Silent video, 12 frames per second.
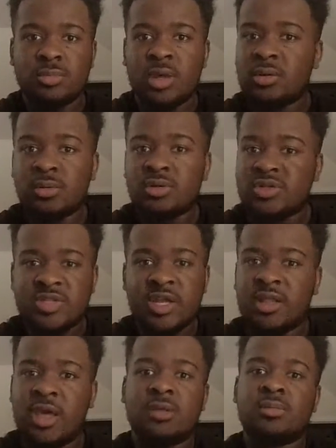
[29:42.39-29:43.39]
I don't
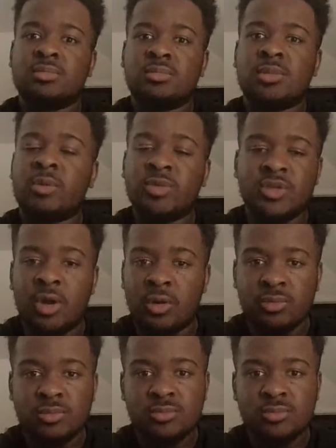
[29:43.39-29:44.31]
understand that. I really don't.